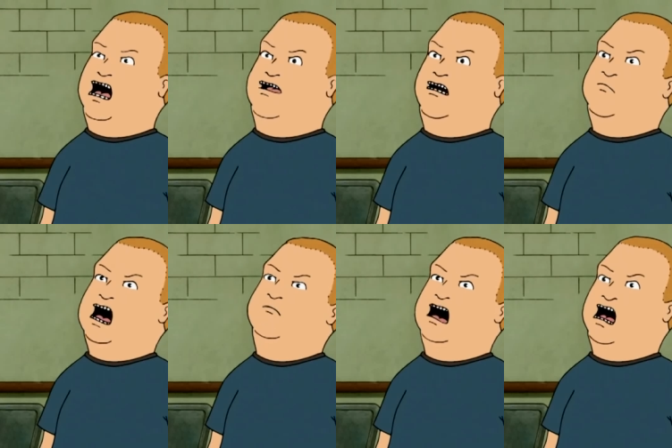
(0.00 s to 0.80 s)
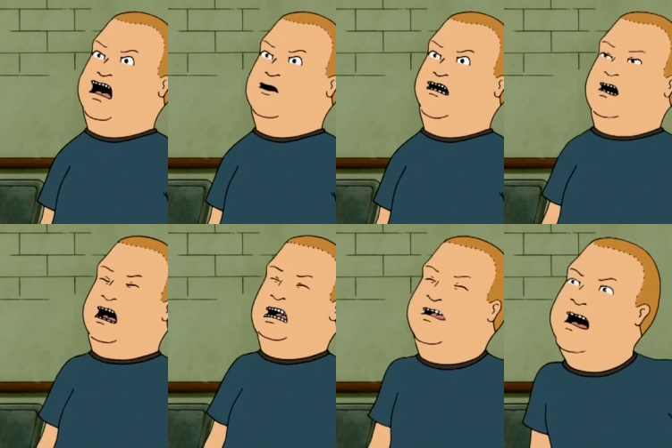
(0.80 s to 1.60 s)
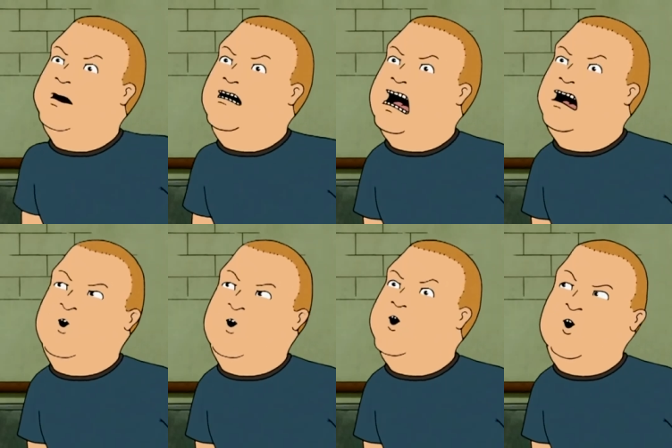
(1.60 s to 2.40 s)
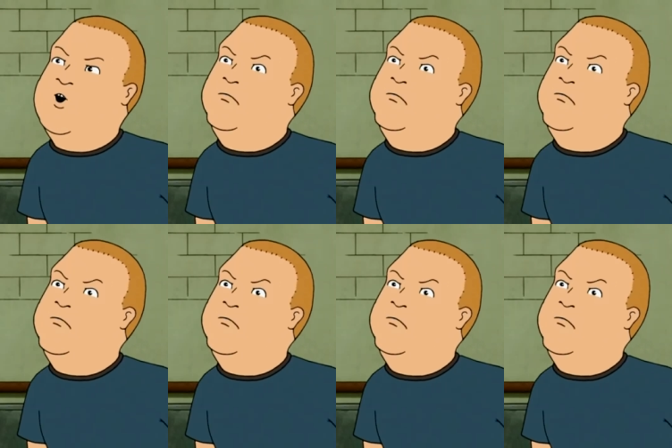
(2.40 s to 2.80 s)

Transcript: That's my purse! I don't know you!